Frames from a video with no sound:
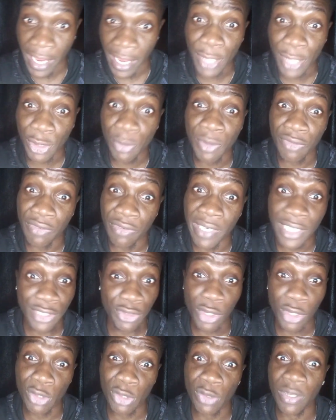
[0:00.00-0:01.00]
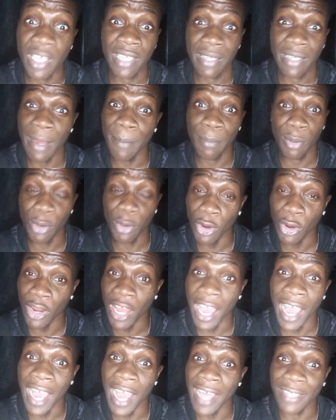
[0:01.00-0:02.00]
He had to be really strong to take that ball
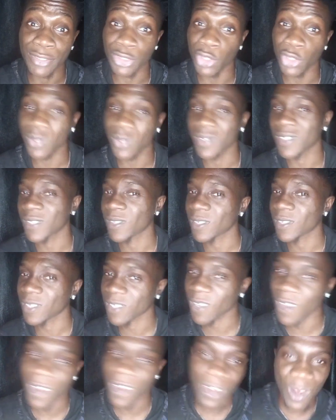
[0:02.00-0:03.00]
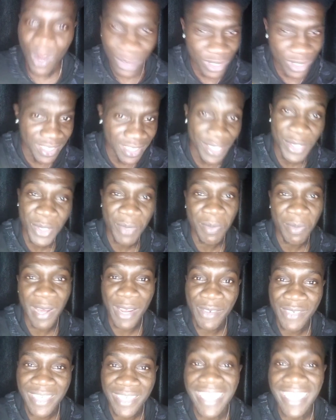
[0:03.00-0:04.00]
and just slot it into the
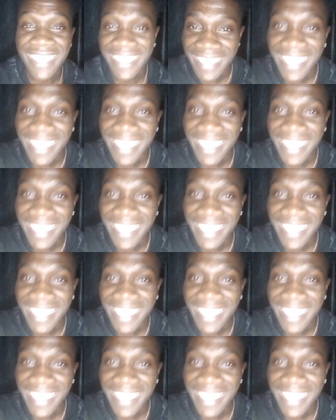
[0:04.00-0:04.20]
back of the net.